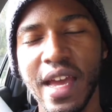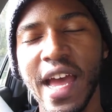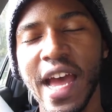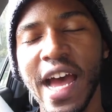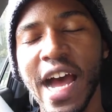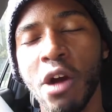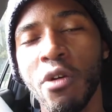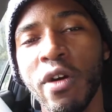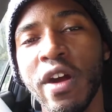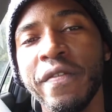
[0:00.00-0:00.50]

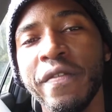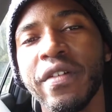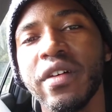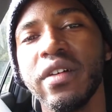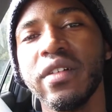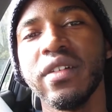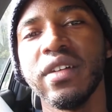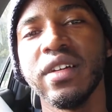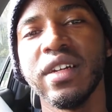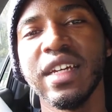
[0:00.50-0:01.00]

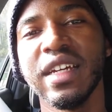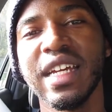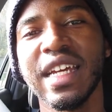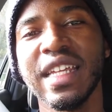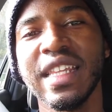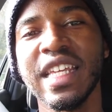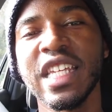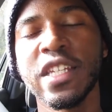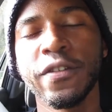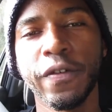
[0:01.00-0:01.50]
However,
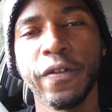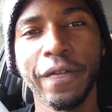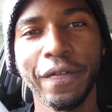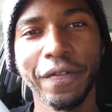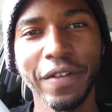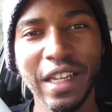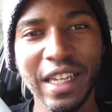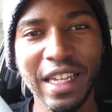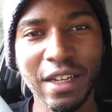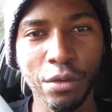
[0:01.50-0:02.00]
it is
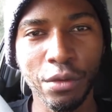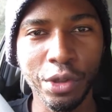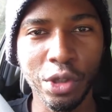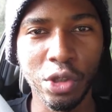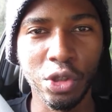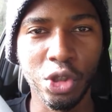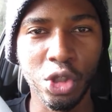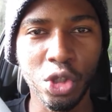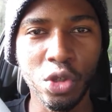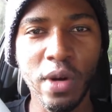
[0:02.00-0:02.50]
fulfilling when
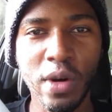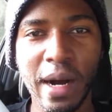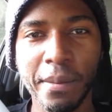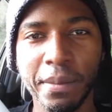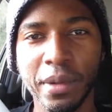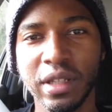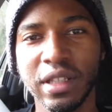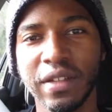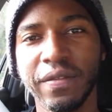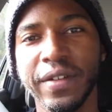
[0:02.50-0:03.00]
you do
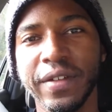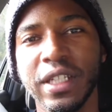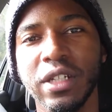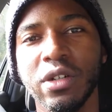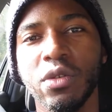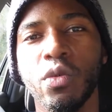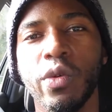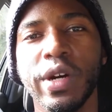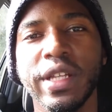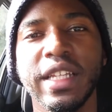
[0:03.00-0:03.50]
upload the video,
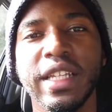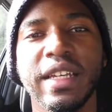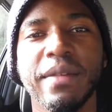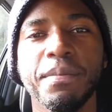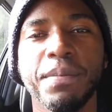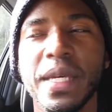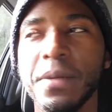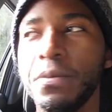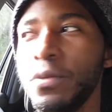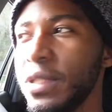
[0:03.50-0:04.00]
when
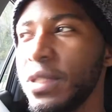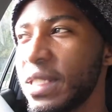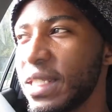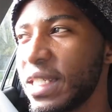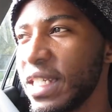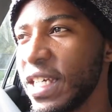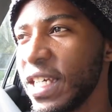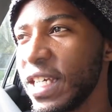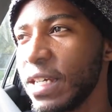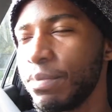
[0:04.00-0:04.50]
people
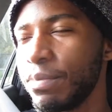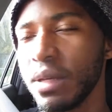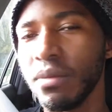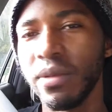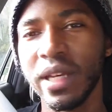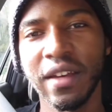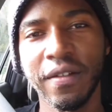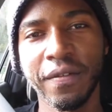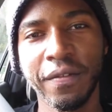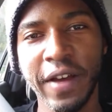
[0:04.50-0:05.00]
see it, people
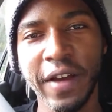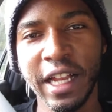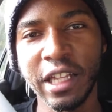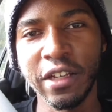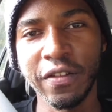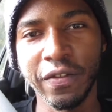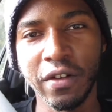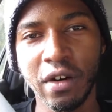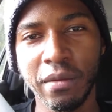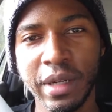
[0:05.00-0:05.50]
get value
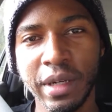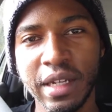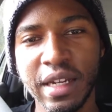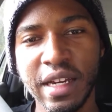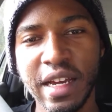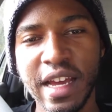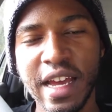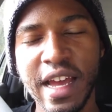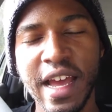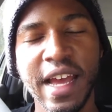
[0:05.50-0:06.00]
from it.
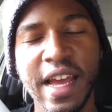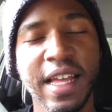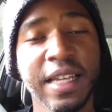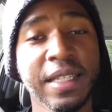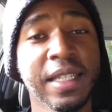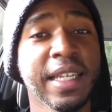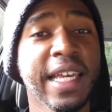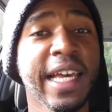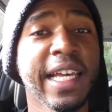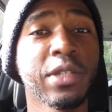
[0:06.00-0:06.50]
That's
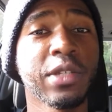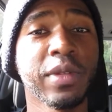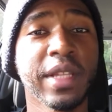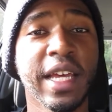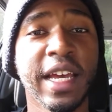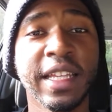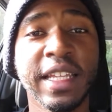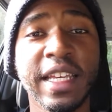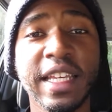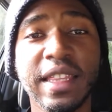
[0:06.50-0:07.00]
the case with
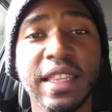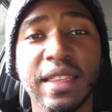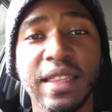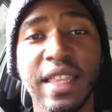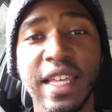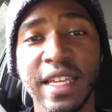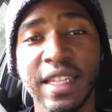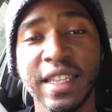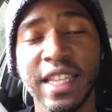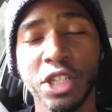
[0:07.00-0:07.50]

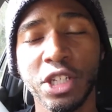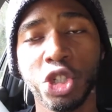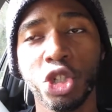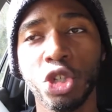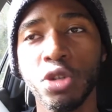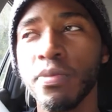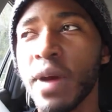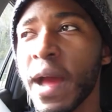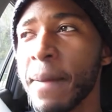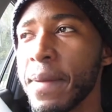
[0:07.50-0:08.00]
anything that
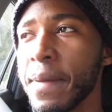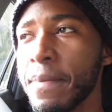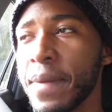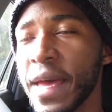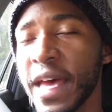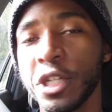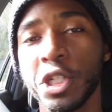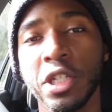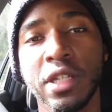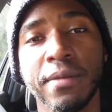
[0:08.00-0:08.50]
you might be
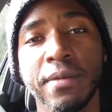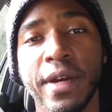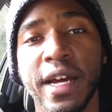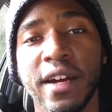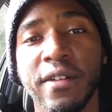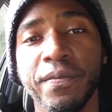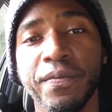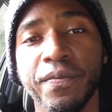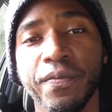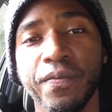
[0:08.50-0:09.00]
passionate about.